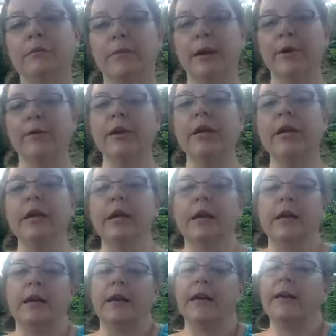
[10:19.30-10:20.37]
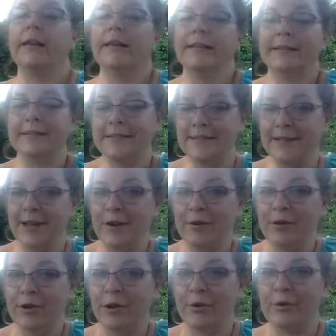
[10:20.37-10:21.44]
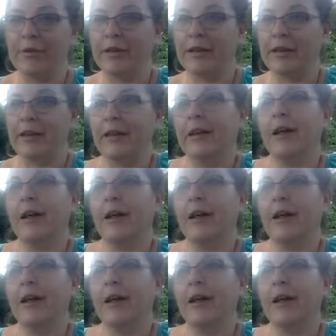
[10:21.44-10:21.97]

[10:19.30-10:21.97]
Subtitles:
boundary and see how you go with it. And